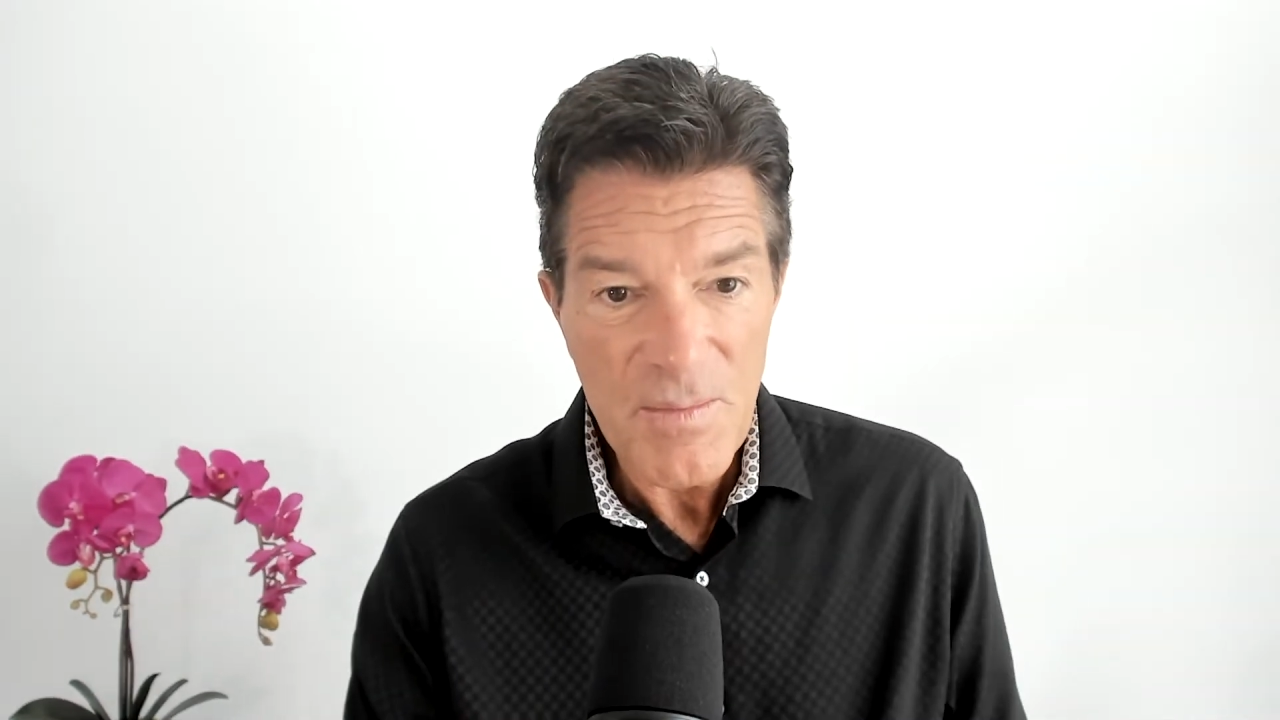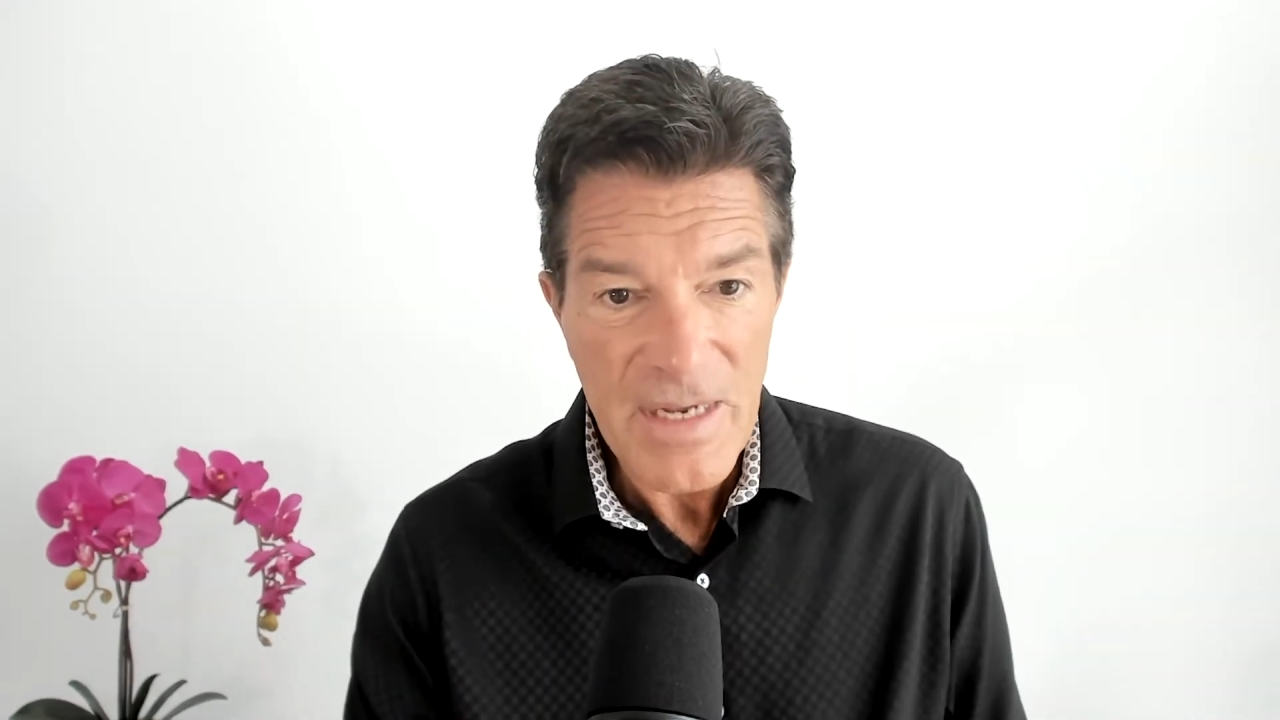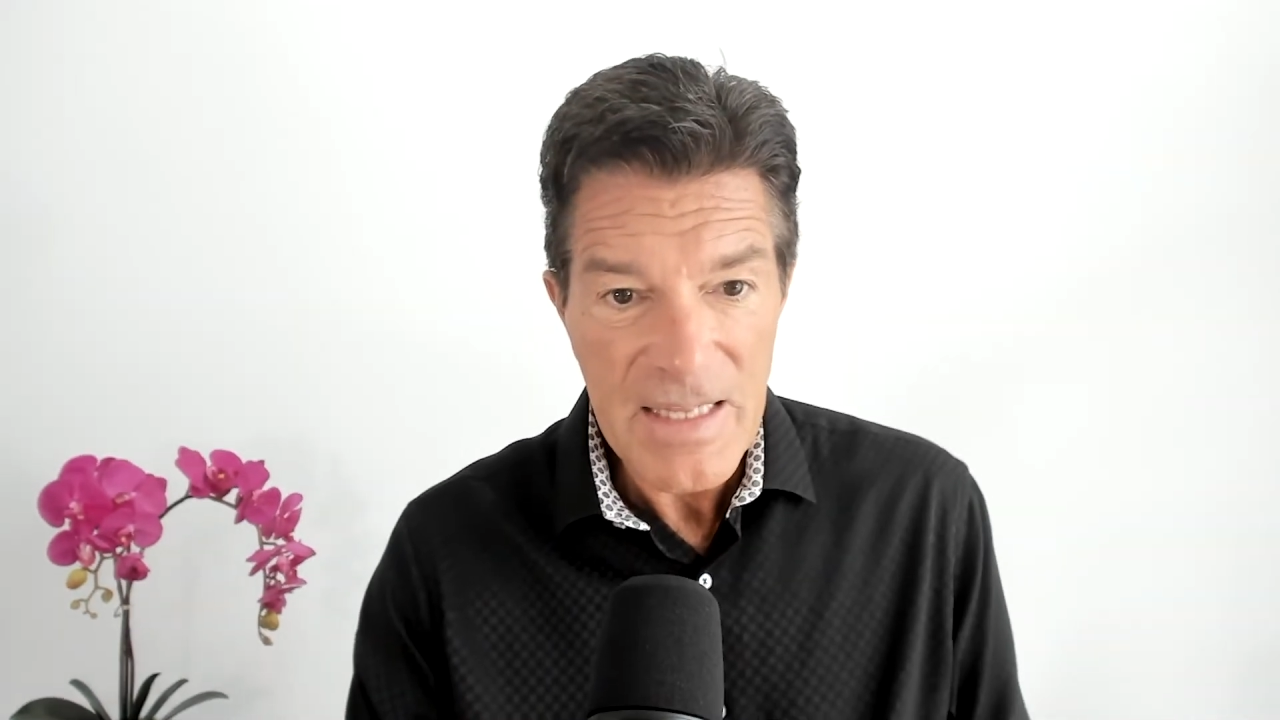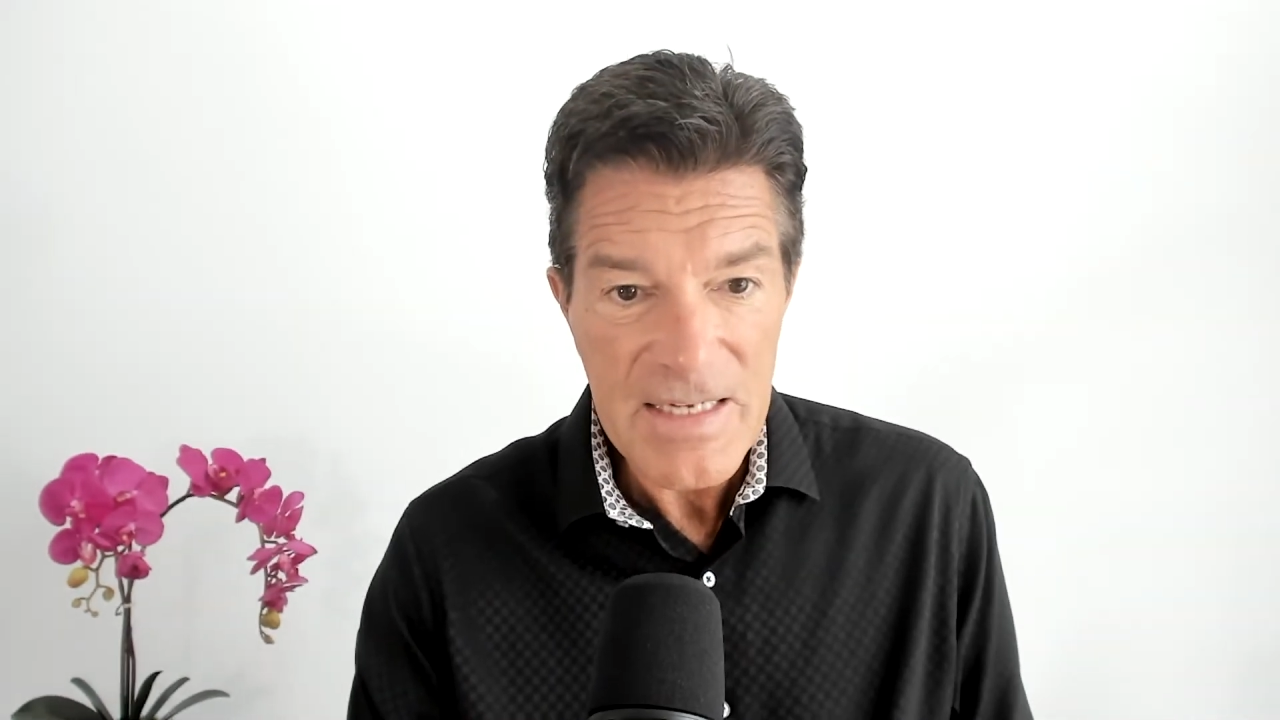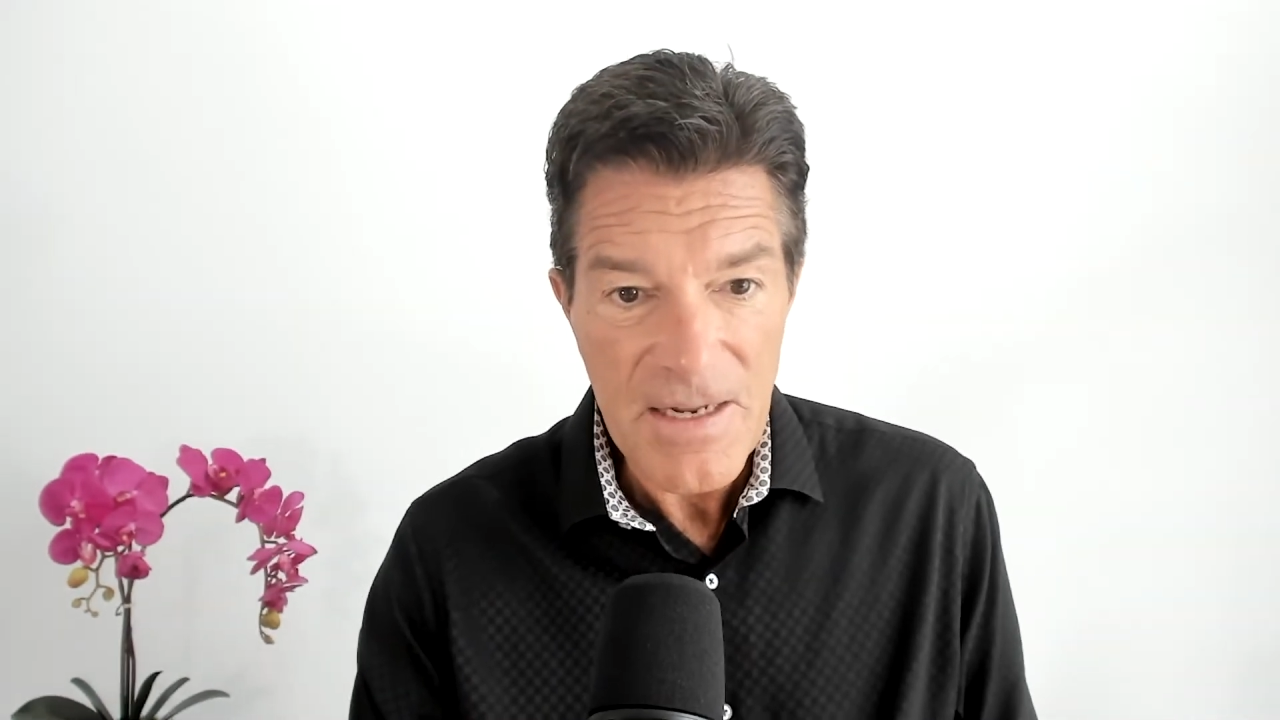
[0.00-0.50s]

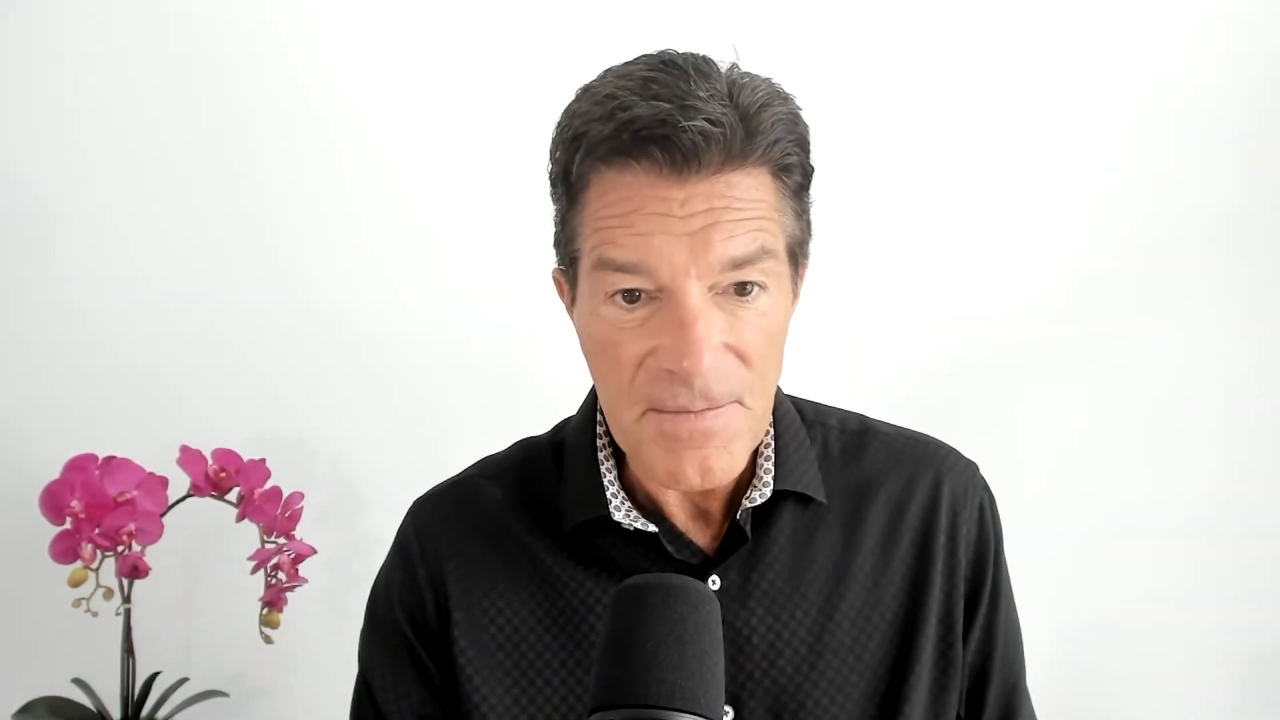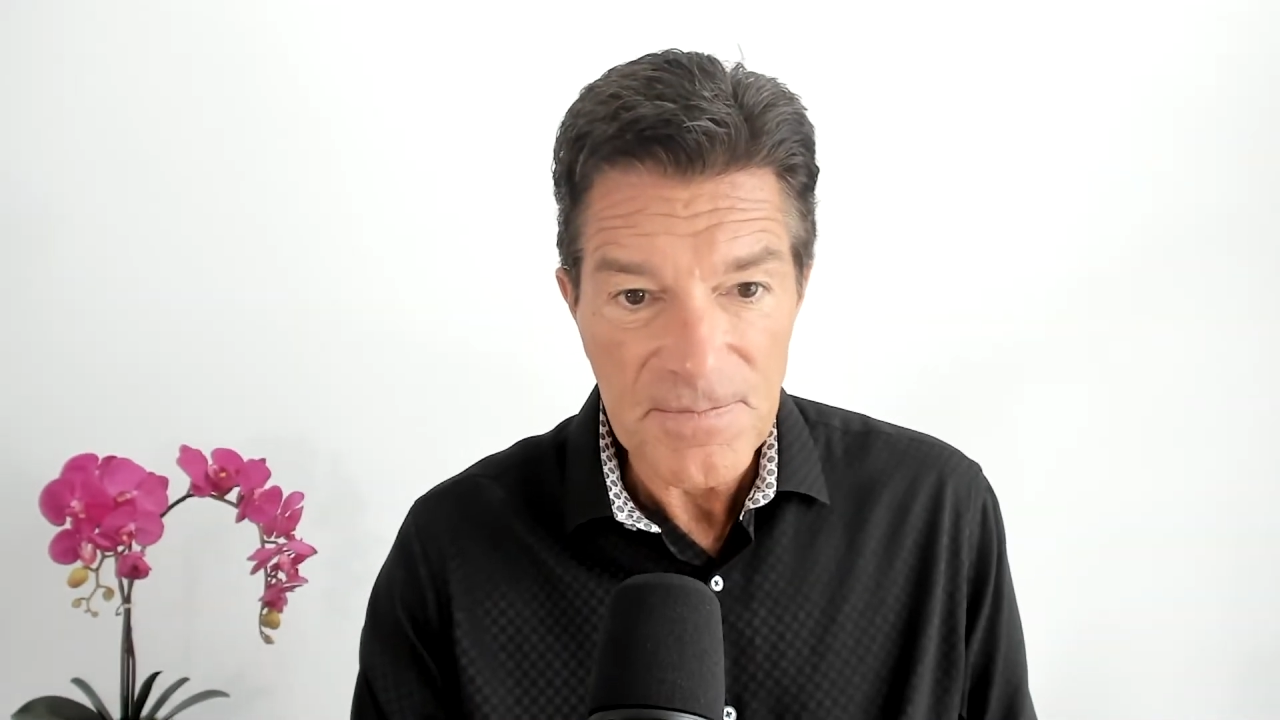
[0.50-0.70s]
get done.